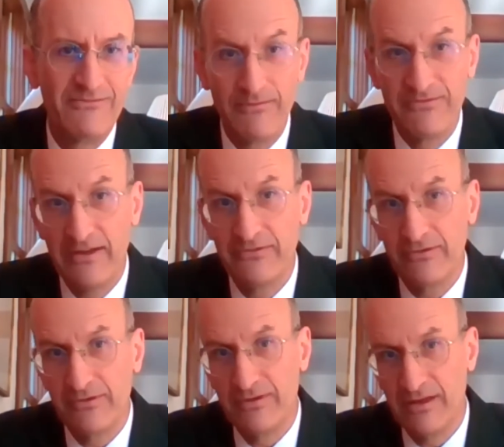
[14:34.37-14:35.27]
from
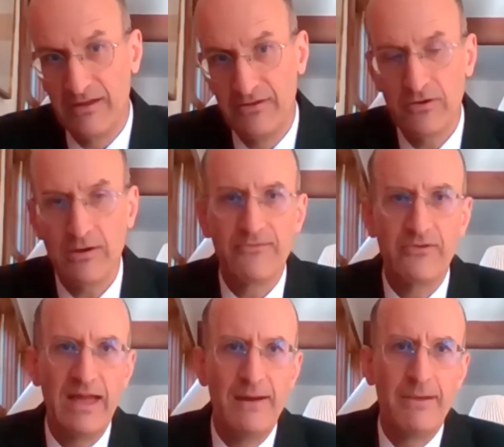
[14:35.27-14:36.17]
Central Europe,
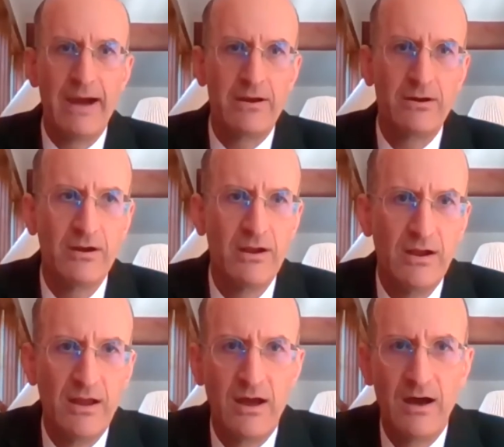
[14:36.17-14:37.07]
for that matter,
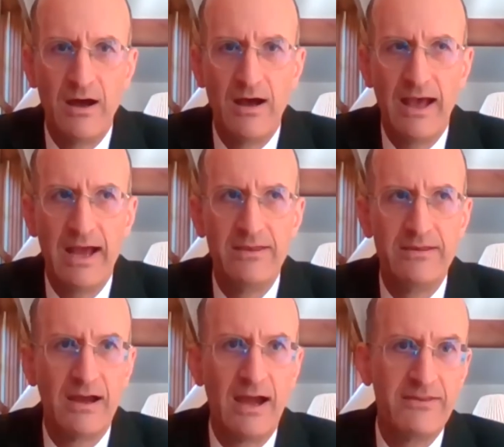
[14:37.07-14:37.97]
so
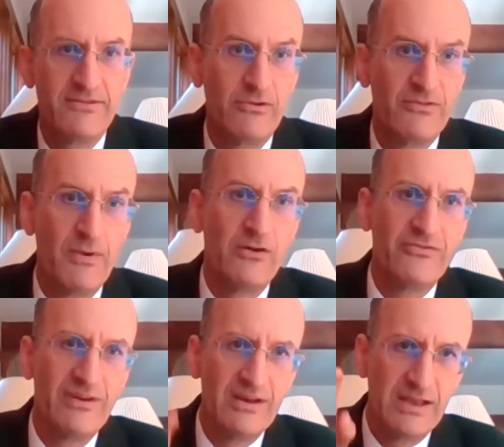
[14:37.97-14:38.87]
it was
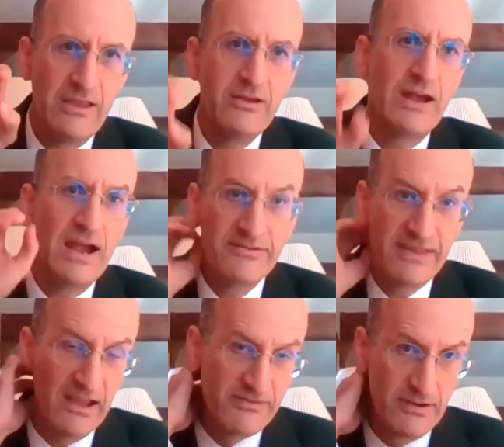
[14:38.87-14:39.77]
both in the United
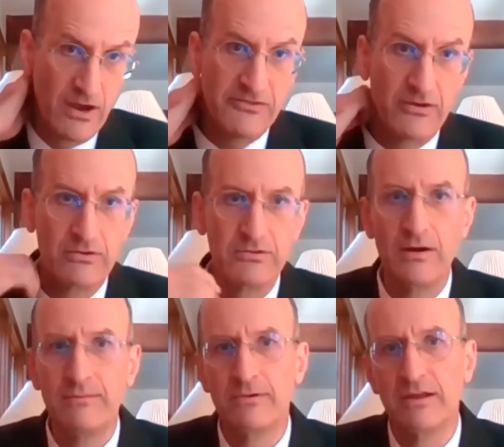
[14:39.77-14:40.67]
States and also
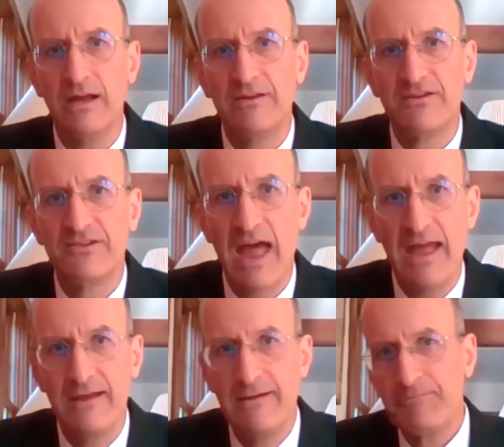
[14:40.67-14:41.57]
globally to
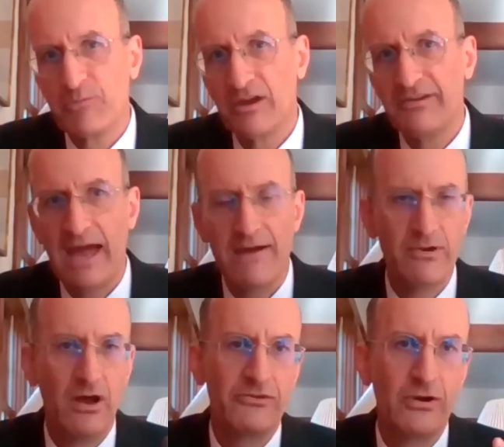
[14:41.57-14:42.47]
say, let's have
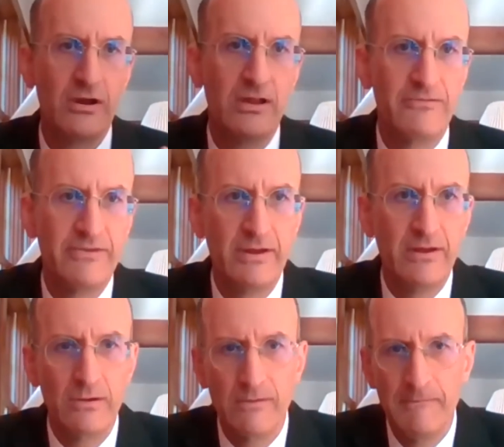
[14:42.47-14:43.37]
an alternative
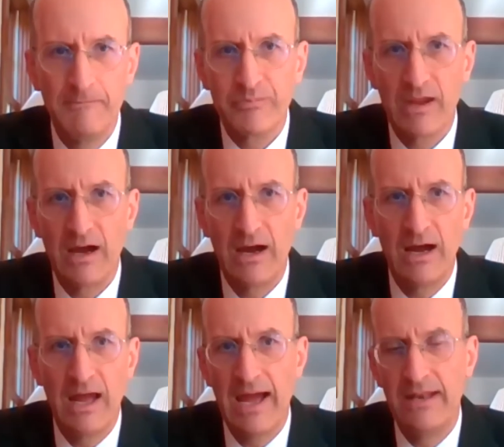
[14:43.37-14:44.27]
view,
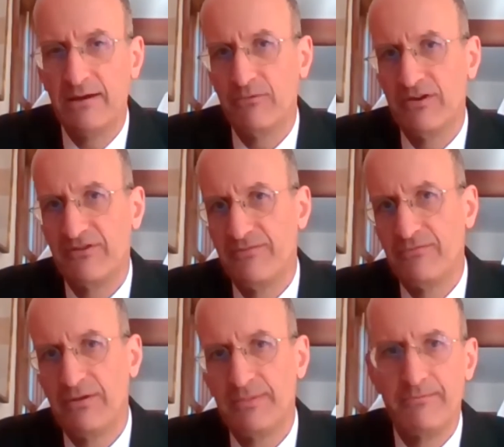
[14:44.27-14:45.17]
and
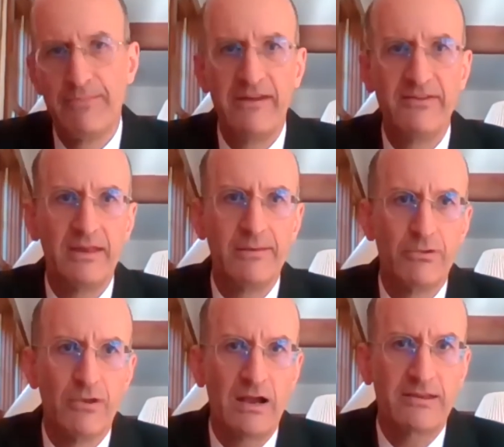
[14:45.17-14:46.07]
we've been basically
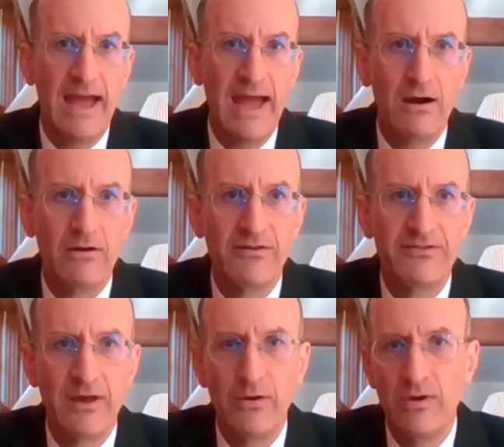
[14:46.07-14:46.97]
blocked out.
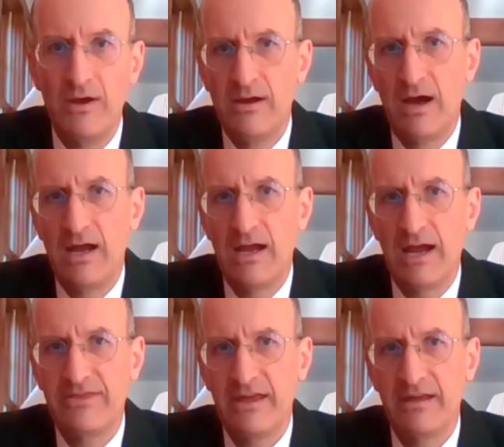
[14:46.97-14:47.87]
So
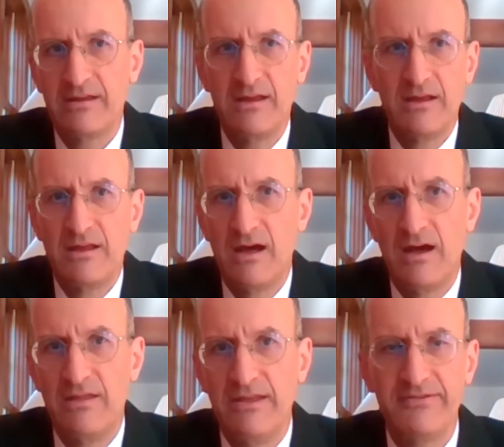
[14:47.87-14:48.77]
I think
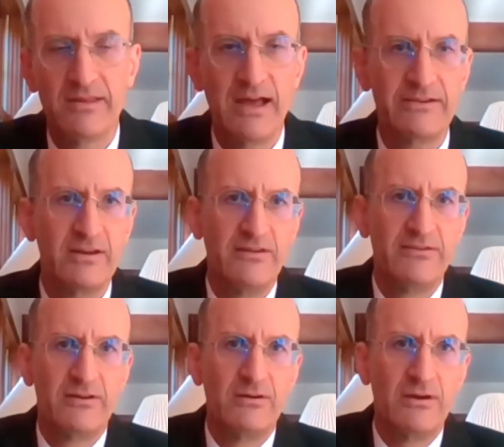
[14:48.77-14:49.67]
these elections